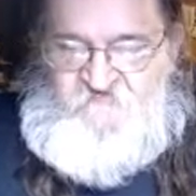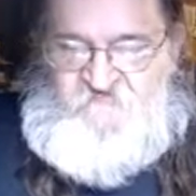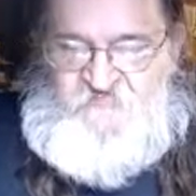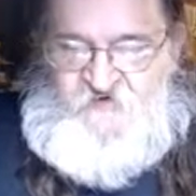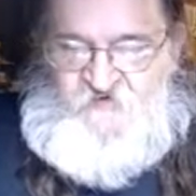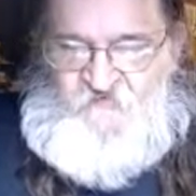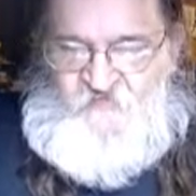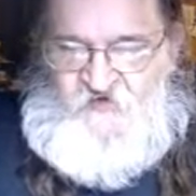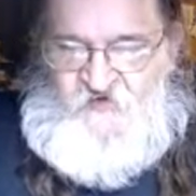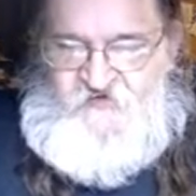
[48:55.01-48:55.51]

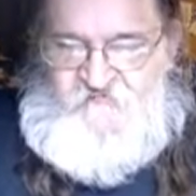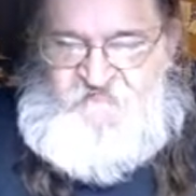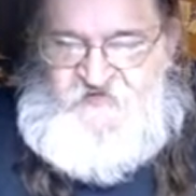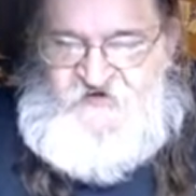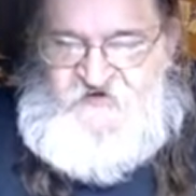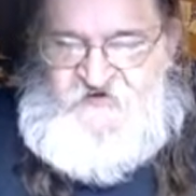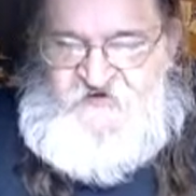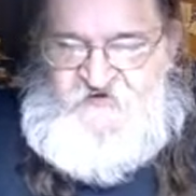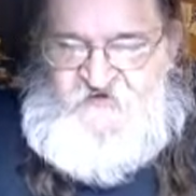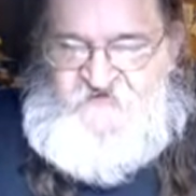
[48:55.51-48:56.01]
but we've
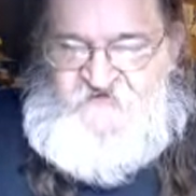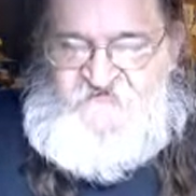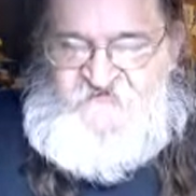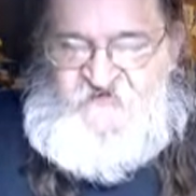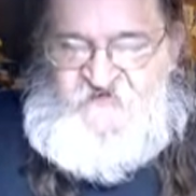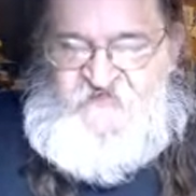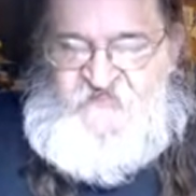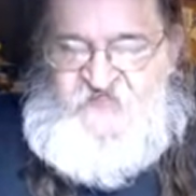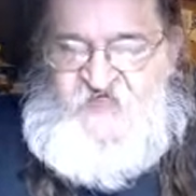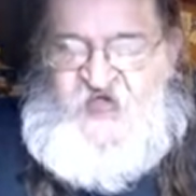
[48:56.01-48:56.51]
been
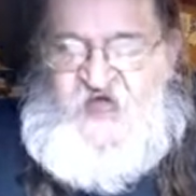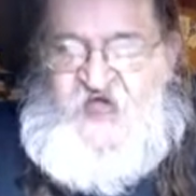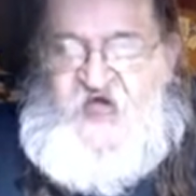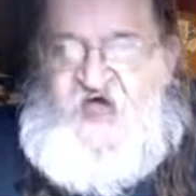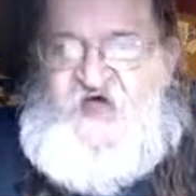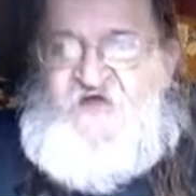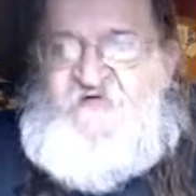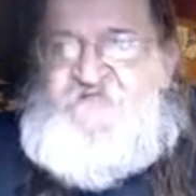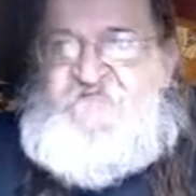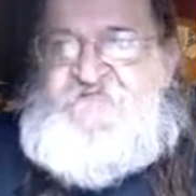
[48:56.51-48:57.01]
using
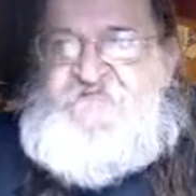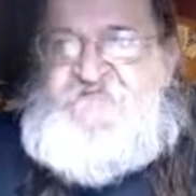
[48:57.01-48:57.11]
that.